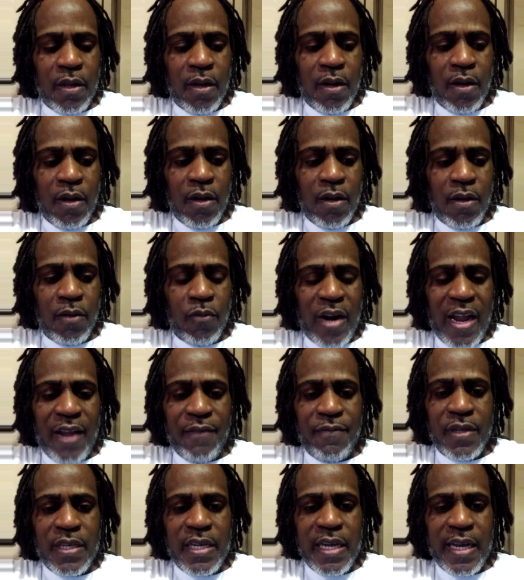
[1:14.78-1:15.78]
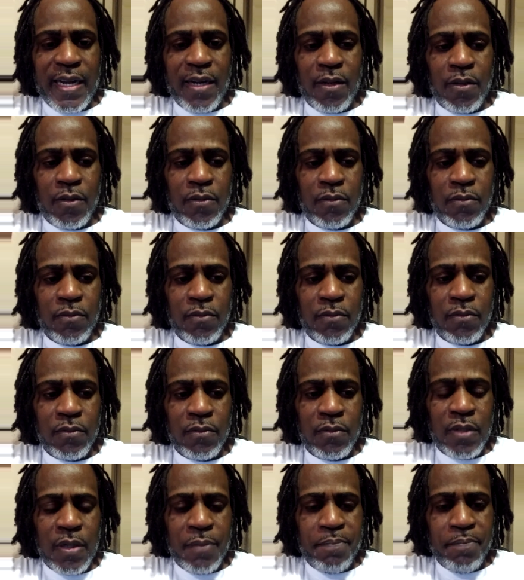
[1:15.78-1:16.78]
uh, Raphael,
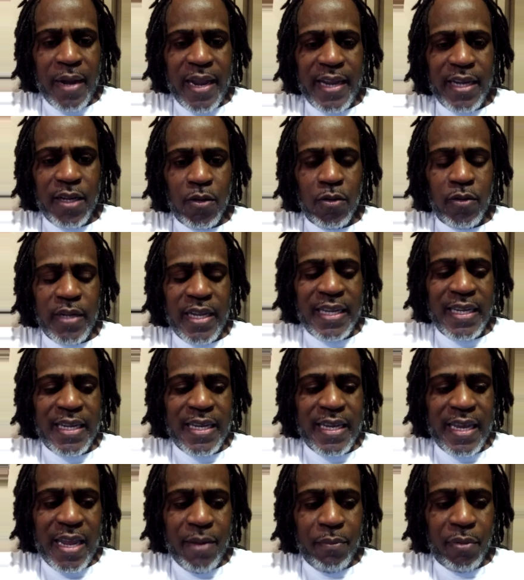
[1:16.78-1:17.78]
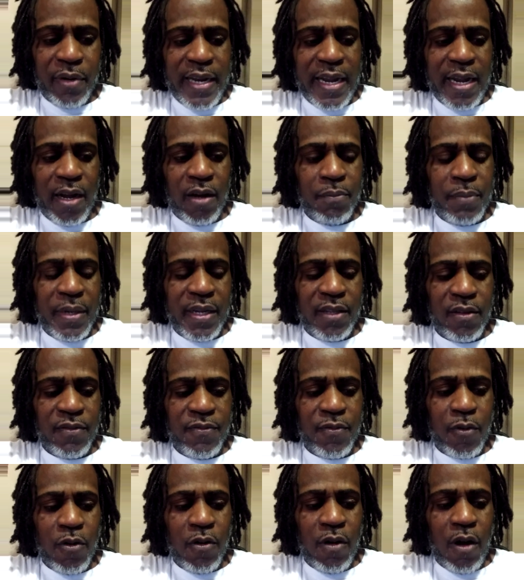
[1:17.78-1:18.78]
Michael, and Gabriel, being the
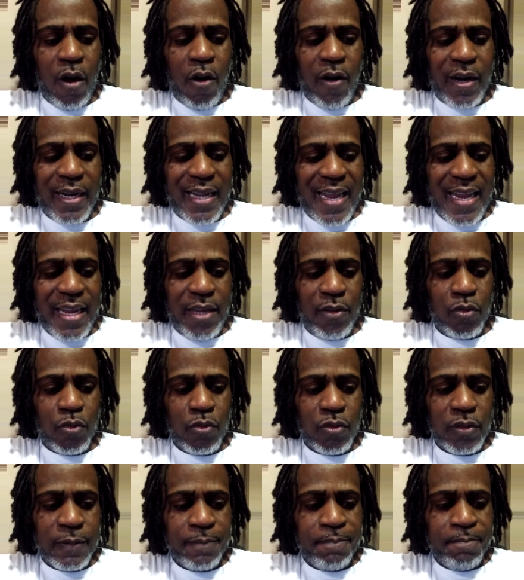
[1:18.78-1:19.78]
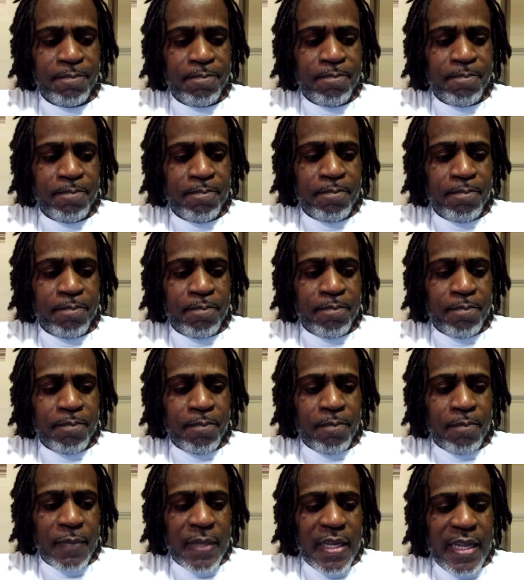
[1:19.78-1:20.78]
four archangels.
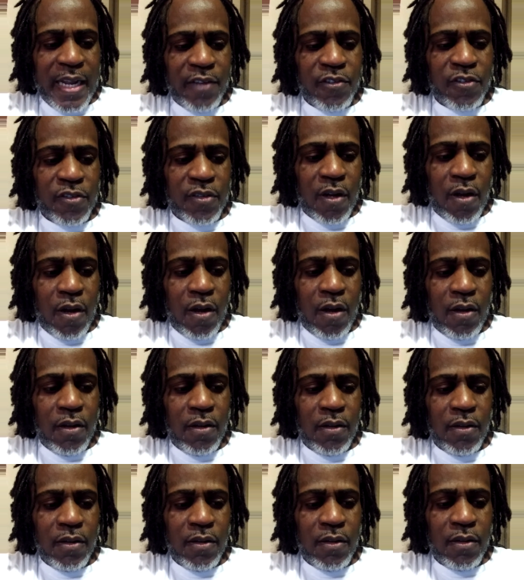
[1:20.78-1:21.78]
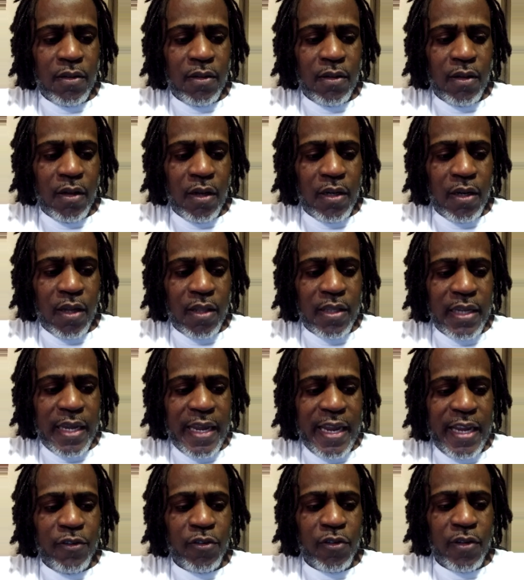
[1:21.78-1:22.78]
And I saw another
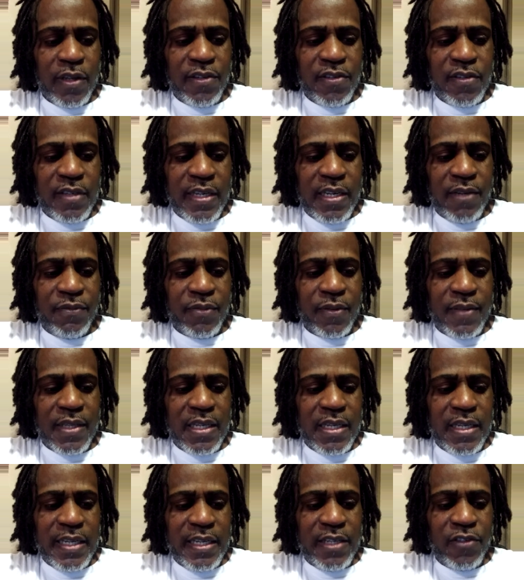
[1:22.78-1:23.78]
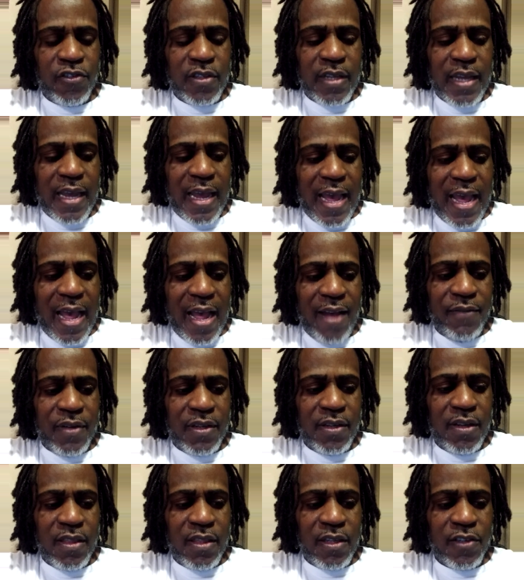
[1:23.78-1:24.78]
angel ascending from the east,
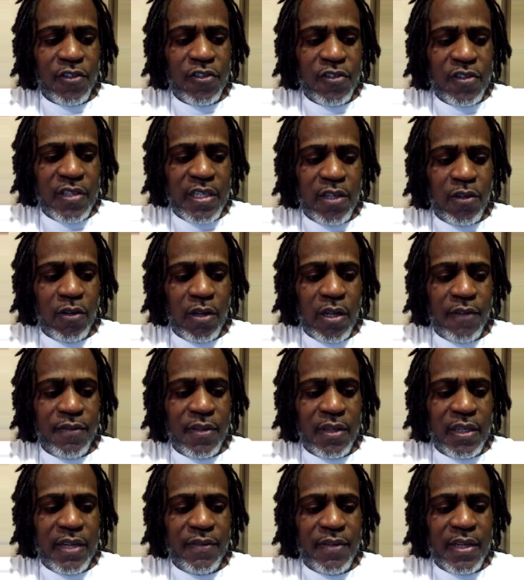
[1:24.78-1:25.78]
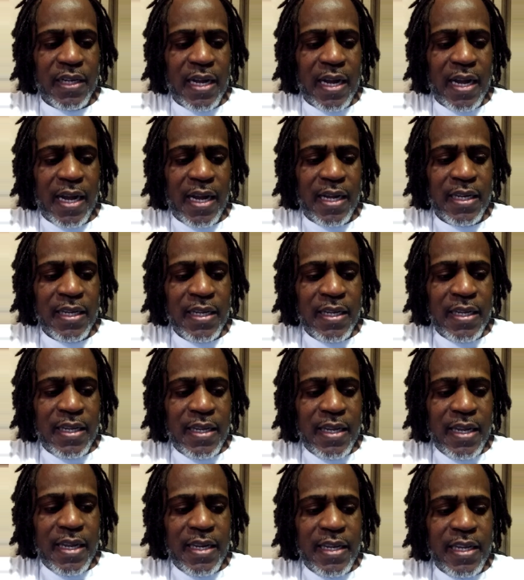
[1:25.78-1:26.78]
having the seal of the living God
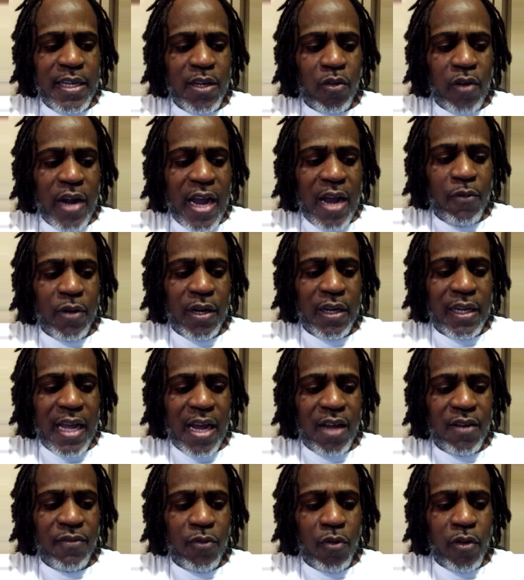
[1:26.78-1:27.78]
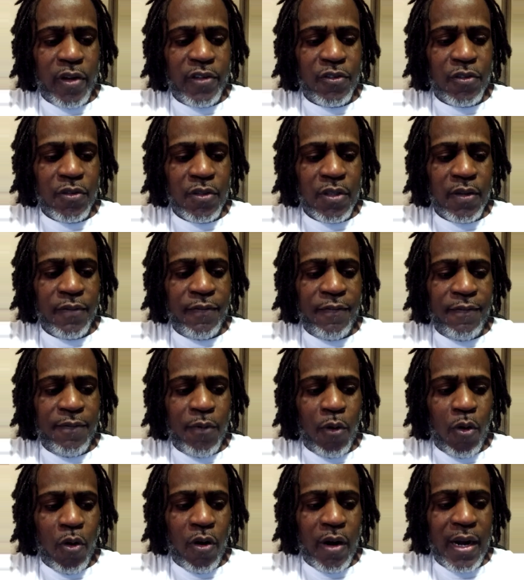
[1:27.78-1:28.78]
and he cried with a loud voice to the
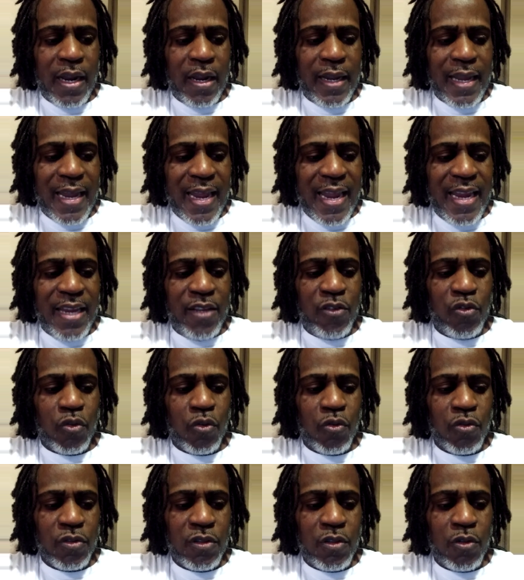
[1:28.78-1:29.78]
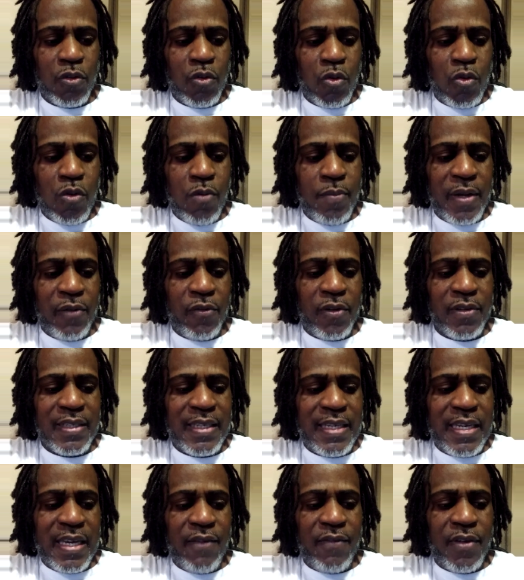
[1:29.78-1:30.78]
four angels to whom it
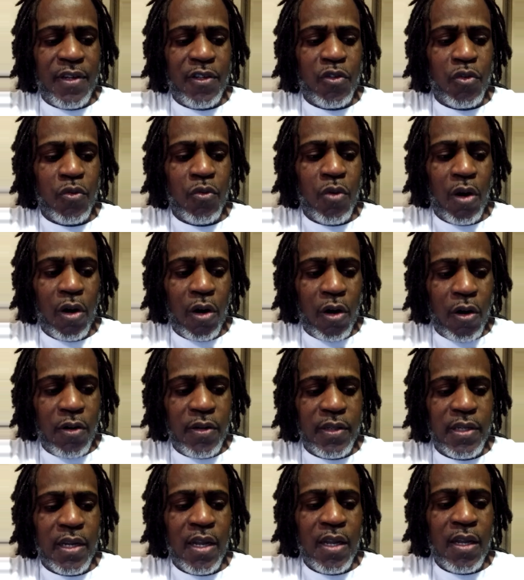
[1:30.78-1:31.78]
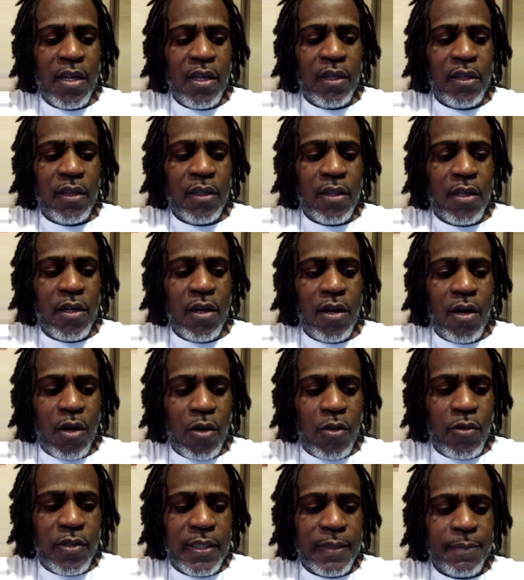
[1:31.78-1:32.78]
was given to hurt the
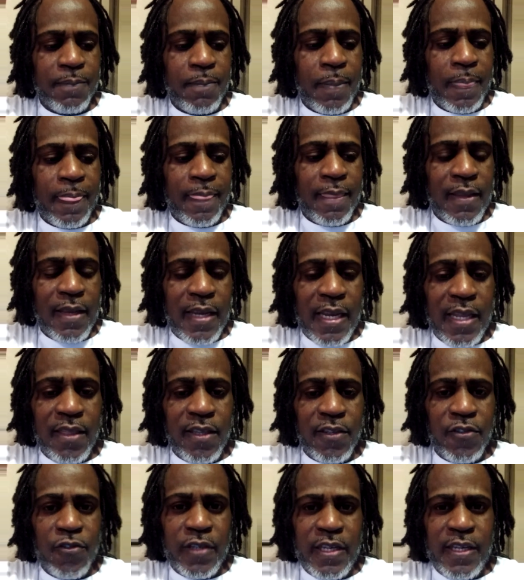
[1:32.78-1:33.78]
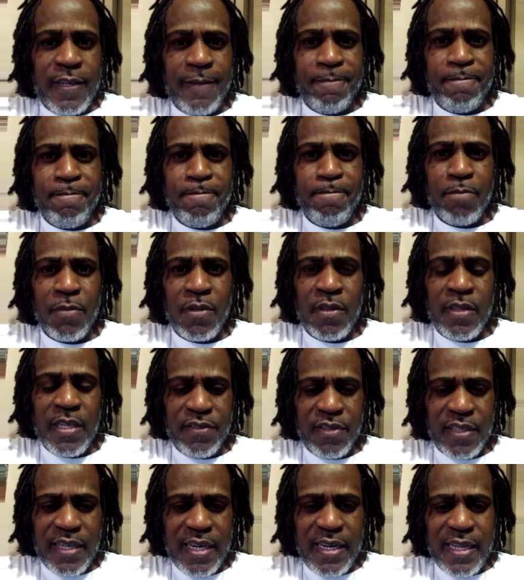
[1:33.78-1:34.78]
earth in the sea.
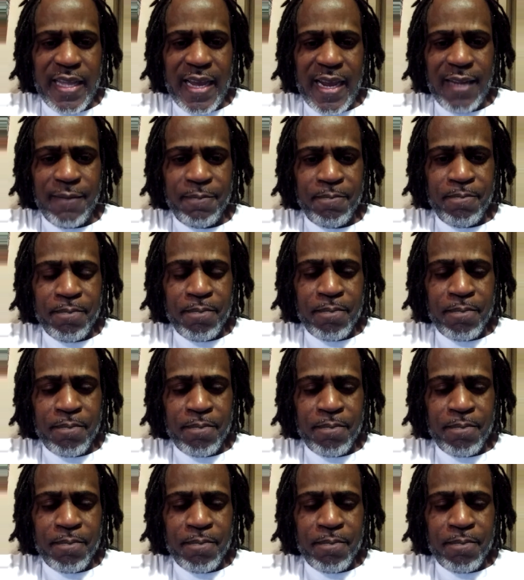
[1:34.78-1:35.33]
Did you hear that?